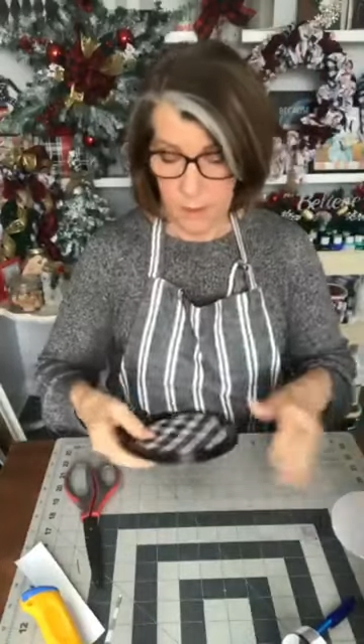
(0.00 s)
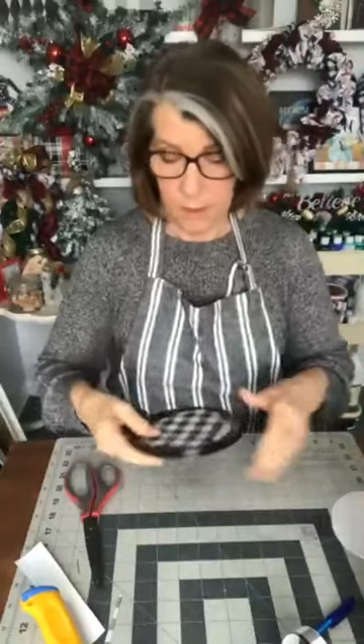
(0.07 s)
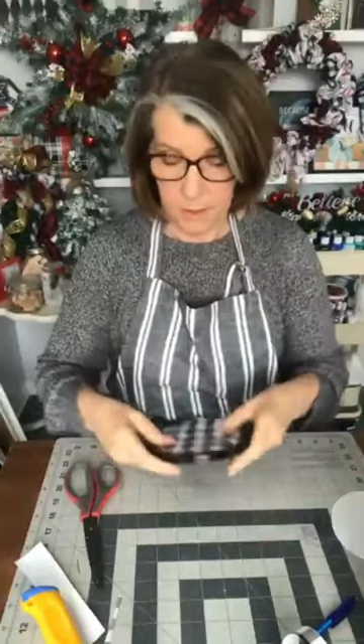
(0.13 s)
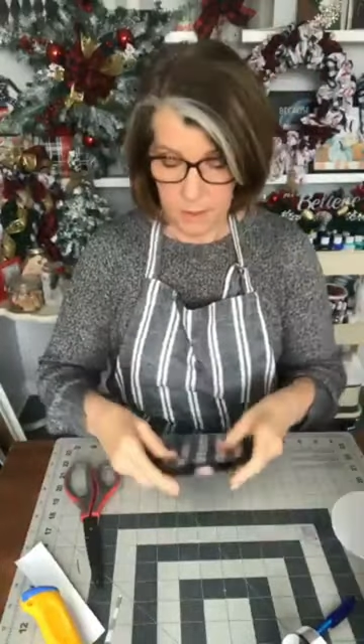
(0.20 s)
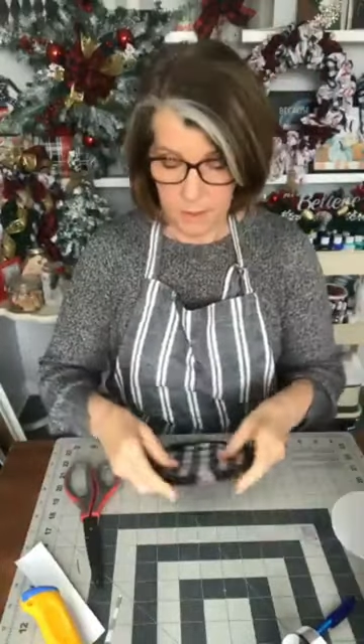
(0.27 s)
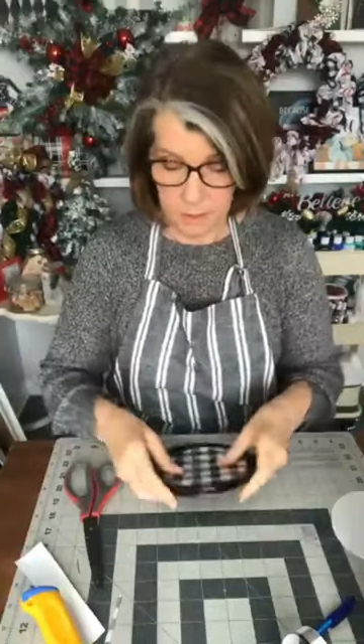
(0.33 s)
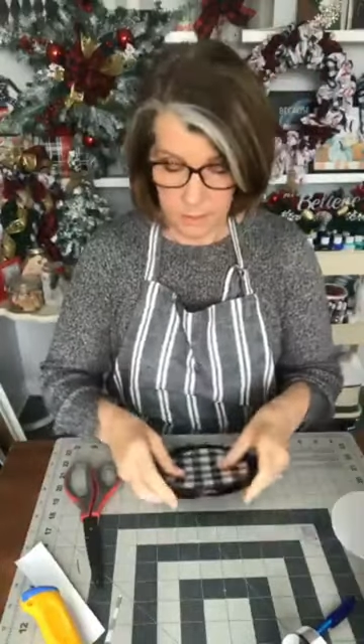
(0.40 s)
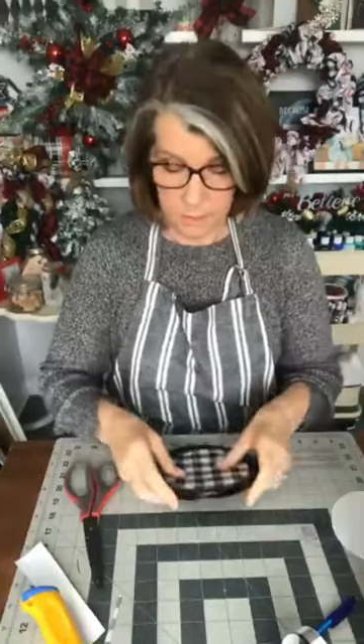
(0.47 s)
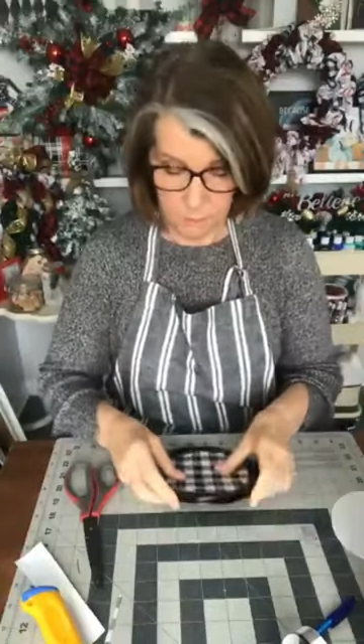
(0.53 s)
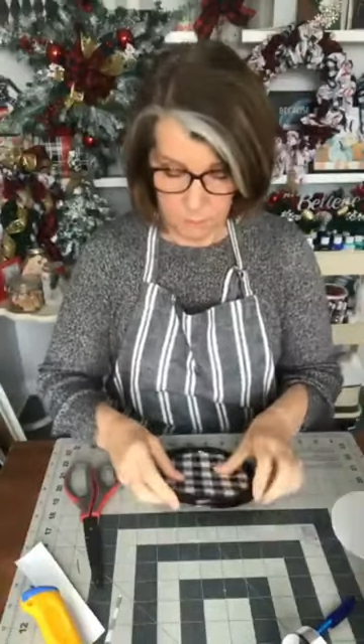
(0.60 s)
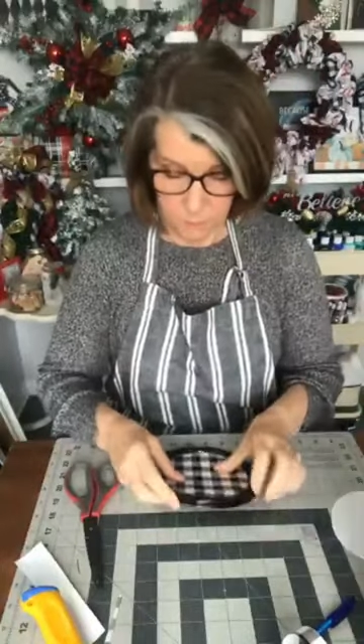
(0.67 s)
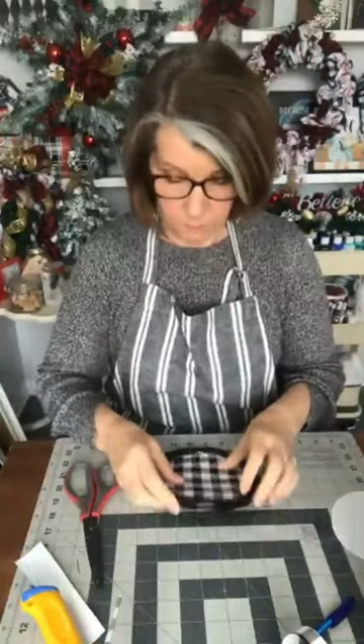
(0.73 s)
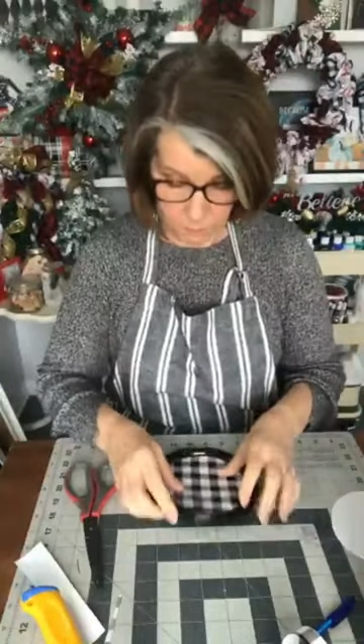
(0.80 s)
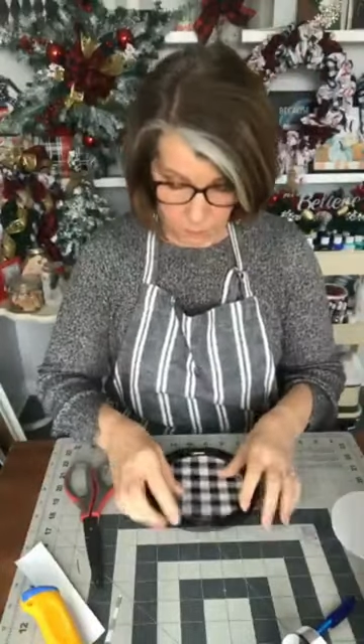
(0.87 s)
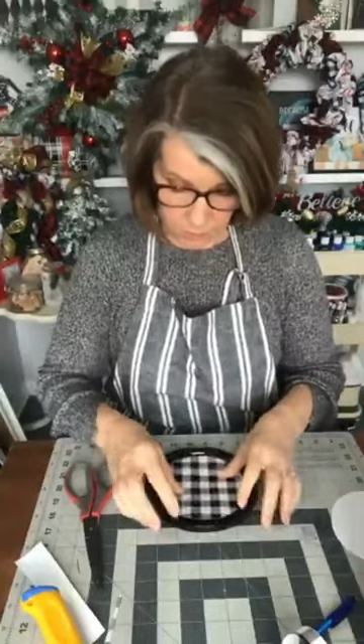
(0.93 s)
I like to
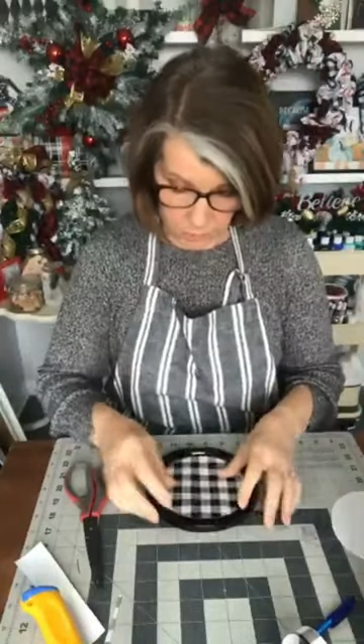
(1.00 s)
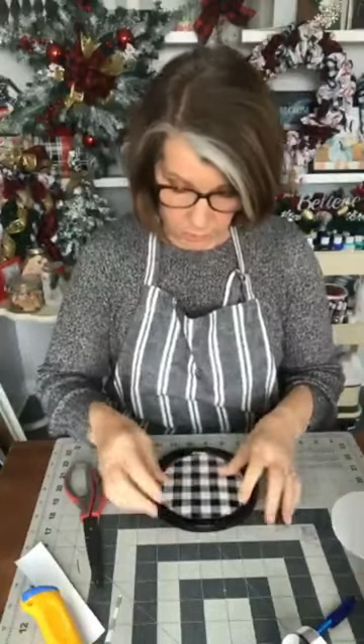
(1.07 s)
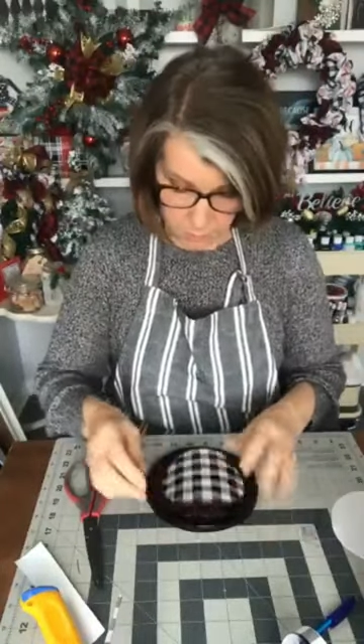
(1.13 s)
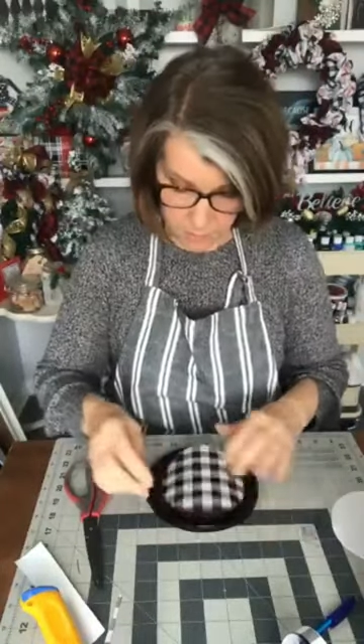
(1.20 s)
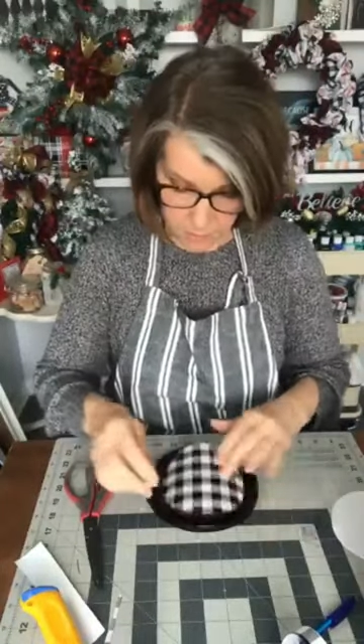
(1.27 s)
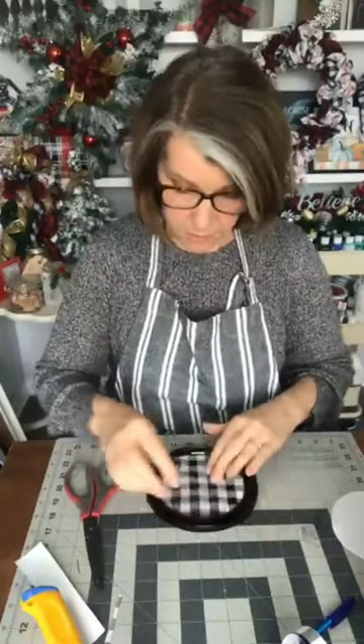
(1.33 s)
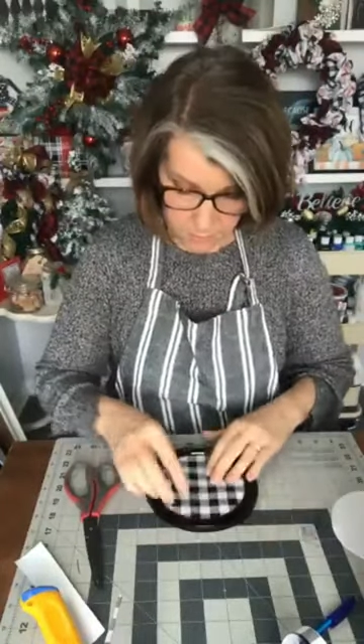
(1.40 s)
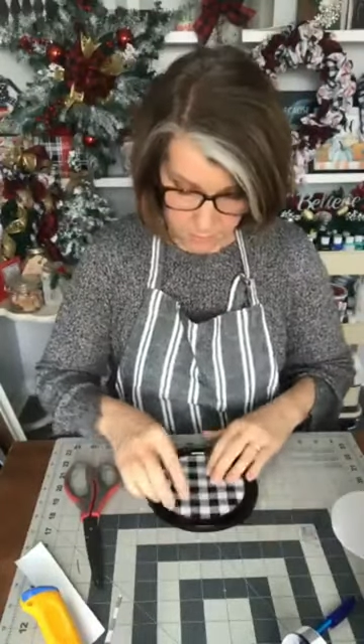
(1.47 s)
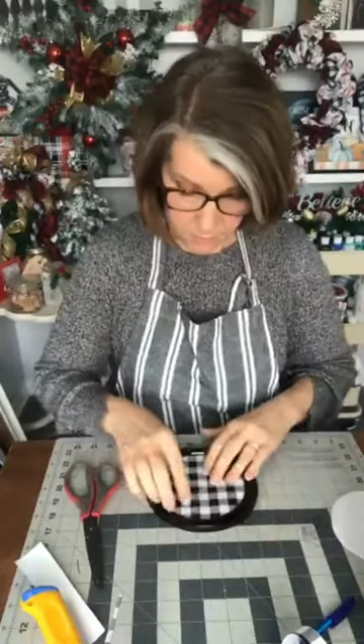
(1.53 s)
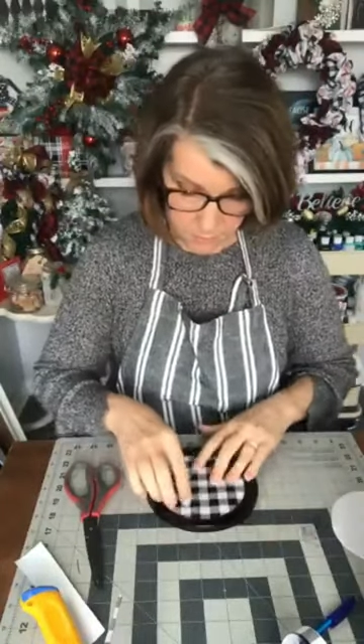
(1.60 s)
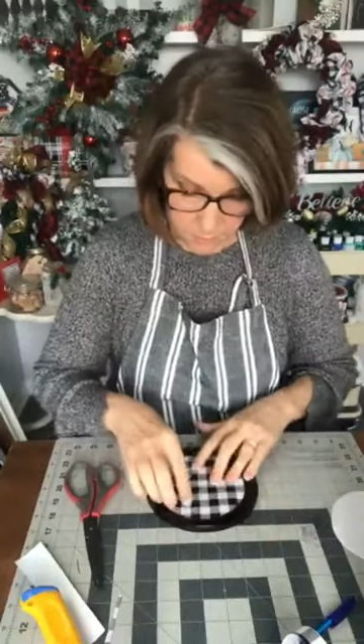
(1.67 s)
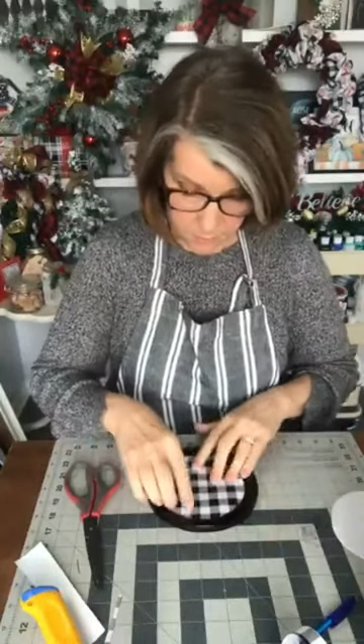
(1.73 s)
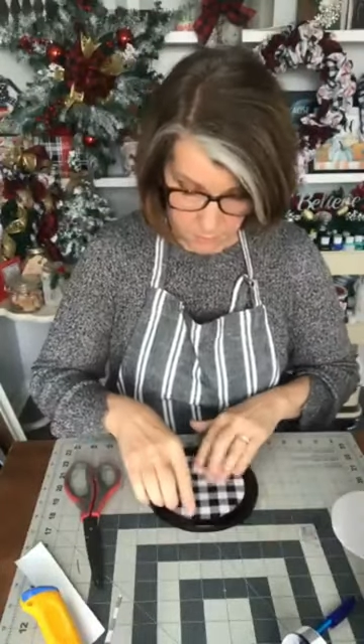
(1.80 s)
peel back.